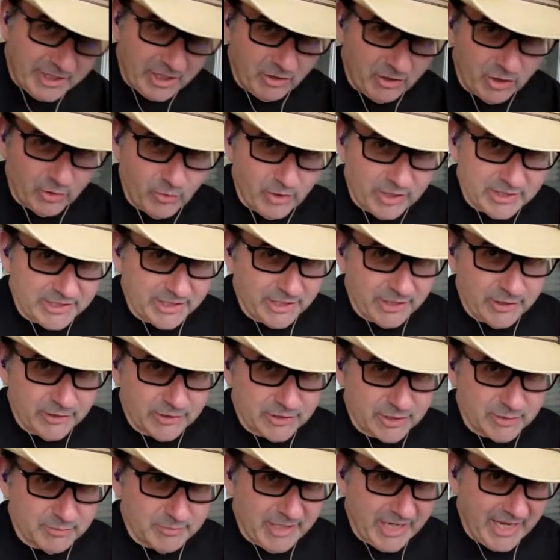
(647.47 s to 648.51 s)
the only one that
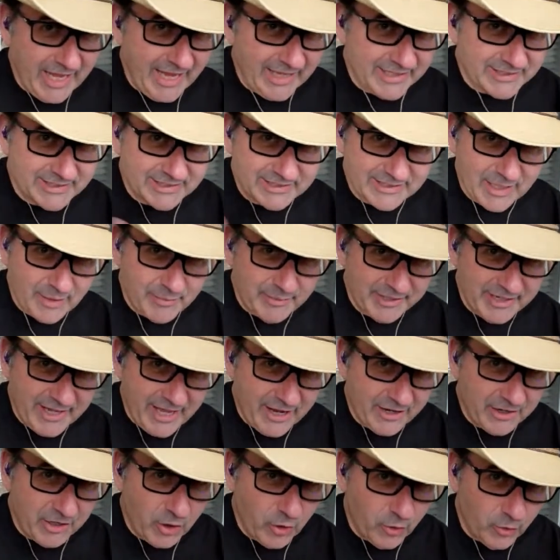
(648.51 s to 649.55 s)
uses molasses. I'm a
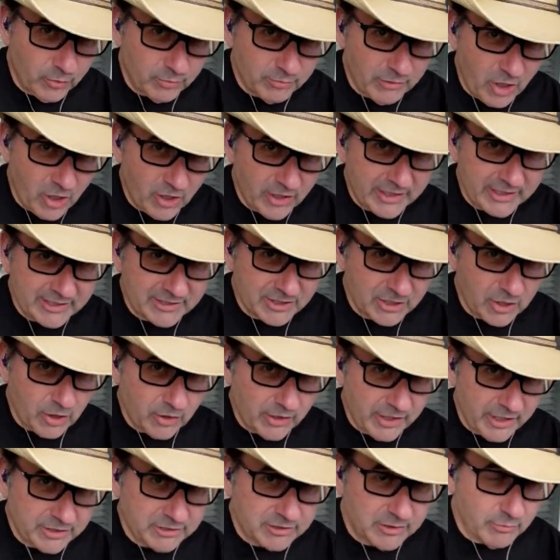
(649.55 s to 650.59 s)
down home
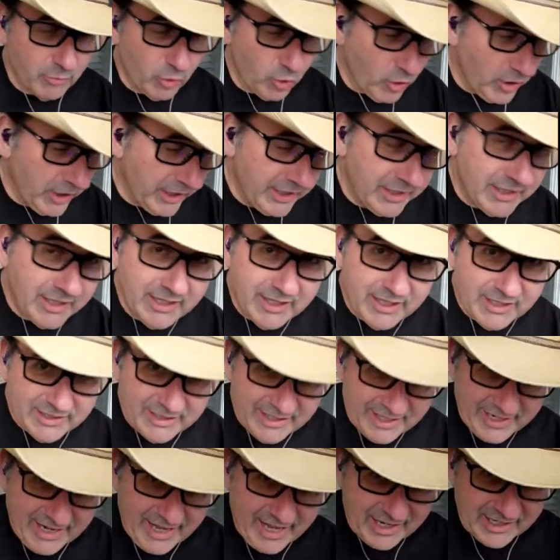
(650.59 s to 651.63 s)
Arkansas country boy
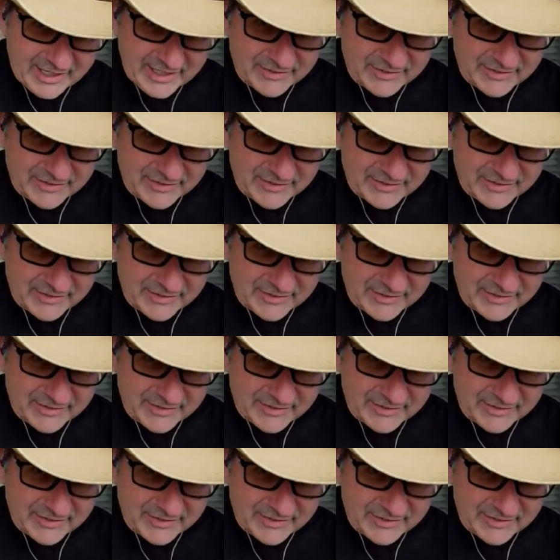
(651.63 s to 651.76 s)
that now